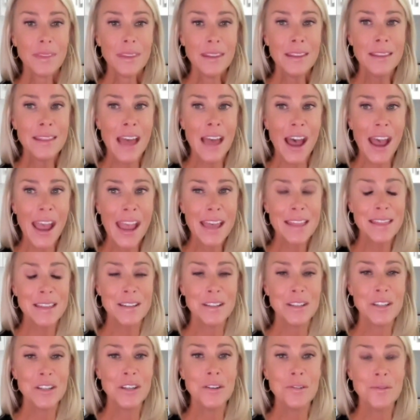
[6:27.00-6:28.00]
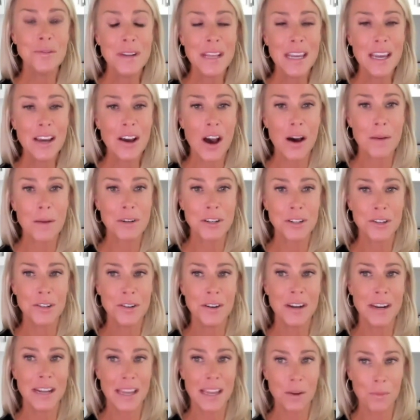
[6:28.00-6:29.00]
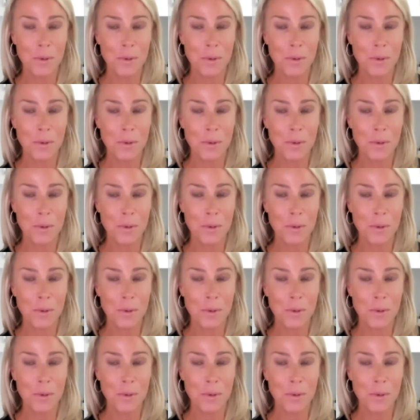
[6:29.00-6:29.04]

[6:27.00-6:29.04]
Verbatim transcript: that I had this unique opportunity,